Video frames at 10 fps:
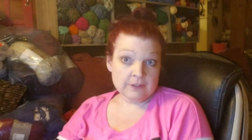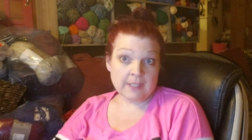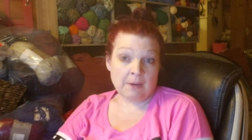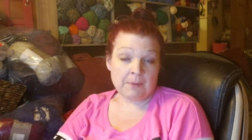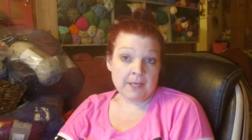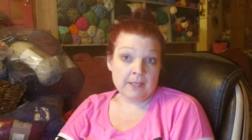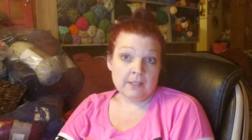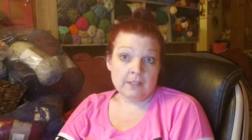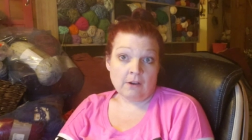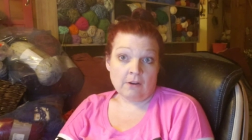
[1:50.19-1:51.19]
That way
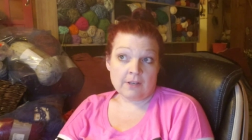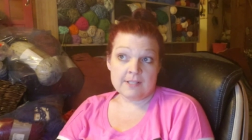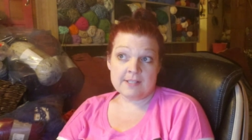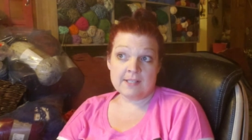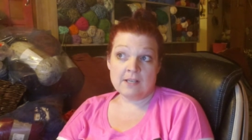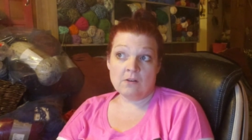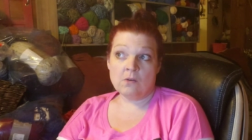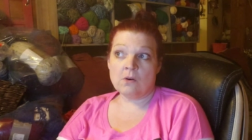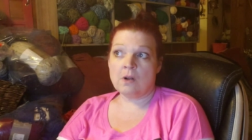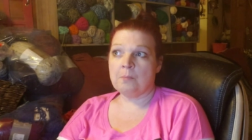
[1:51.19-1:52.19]
y'all can see it.
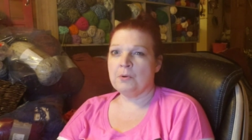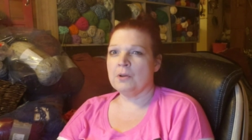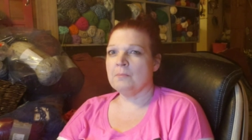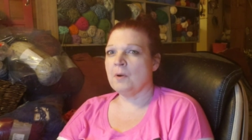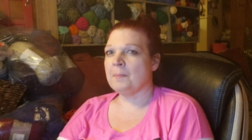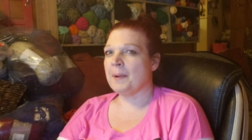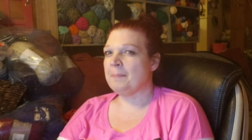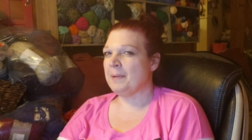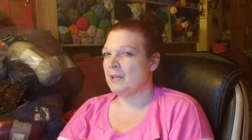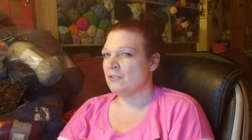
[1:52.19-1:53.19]
Or I'll put them on my
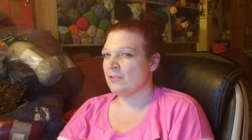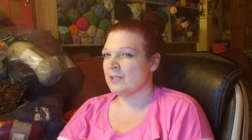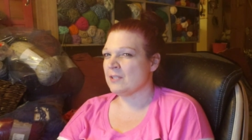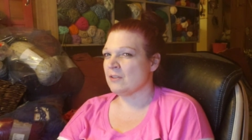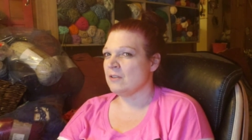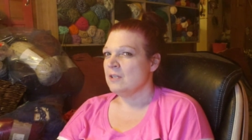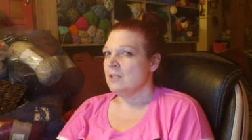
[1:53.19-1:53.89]
Pinterest or